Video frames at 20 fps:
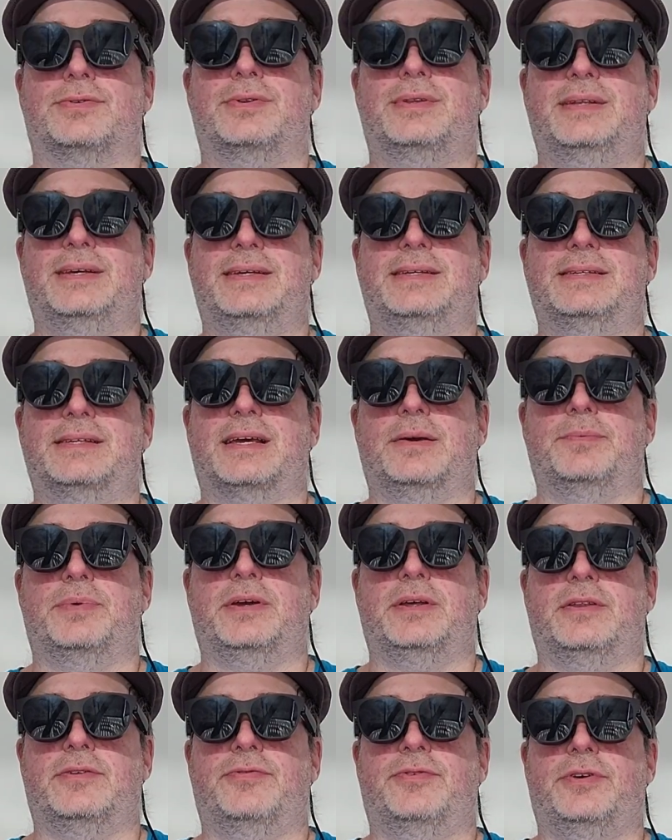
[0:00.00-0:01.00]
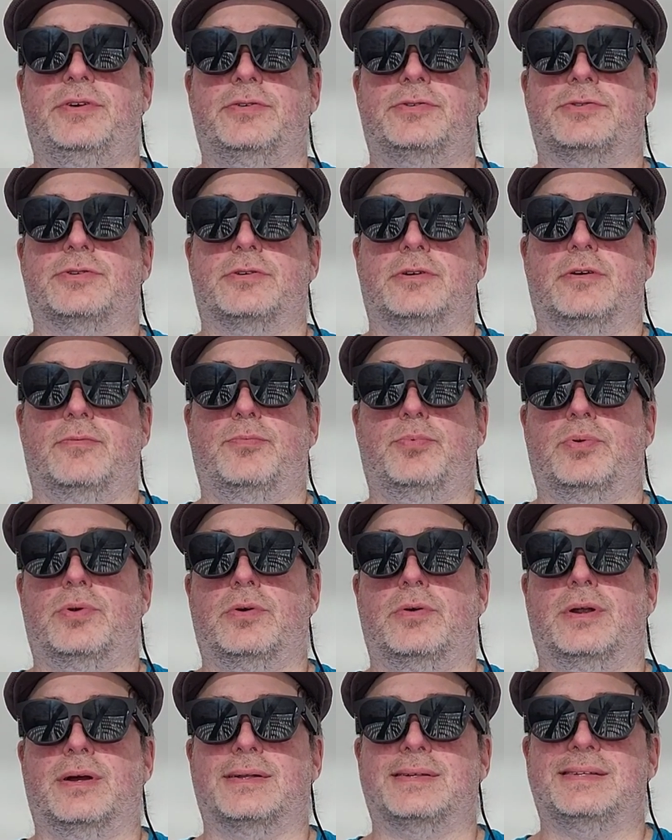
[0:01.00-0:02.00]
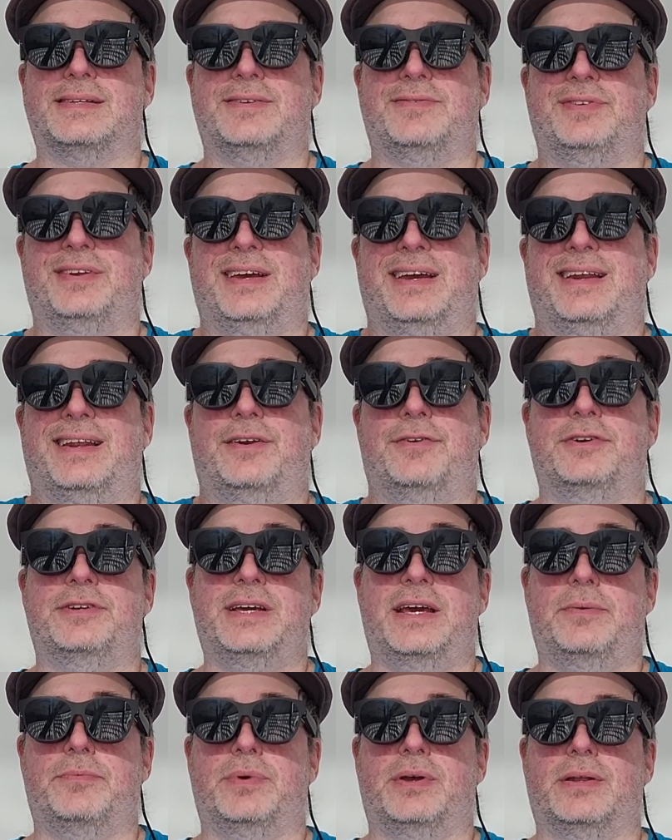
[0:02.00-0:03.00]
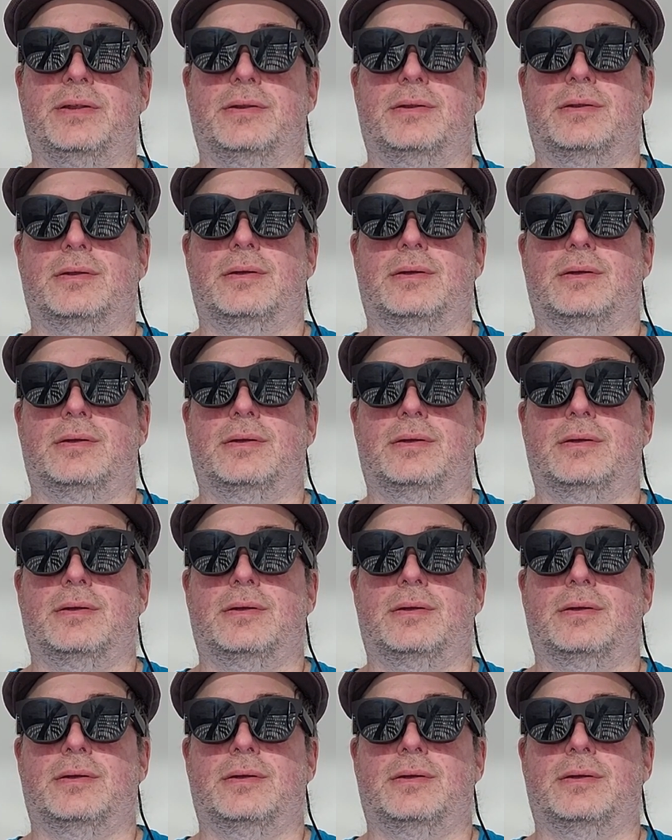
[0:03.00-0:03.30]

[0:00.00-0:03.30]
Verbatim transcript: this can be the future of productivity and entertainment.